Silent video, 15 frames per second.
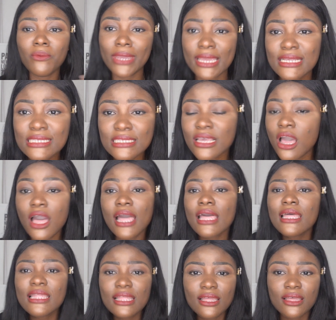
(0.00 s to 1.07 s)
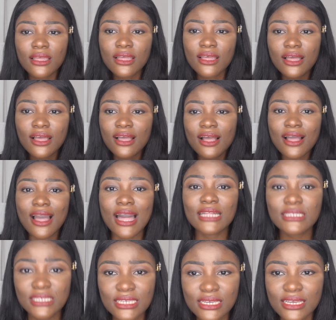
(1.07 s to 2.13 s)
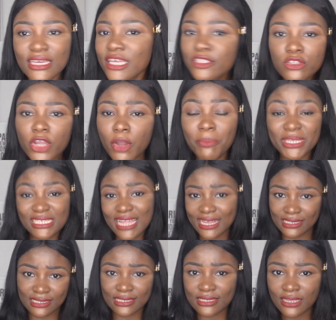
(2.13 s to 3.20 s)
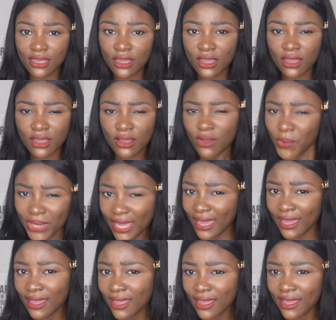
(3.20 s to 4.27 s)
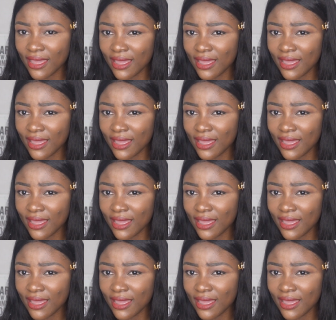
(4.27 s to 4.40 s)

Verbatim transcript: wigs, auntie, it's not your business, okay?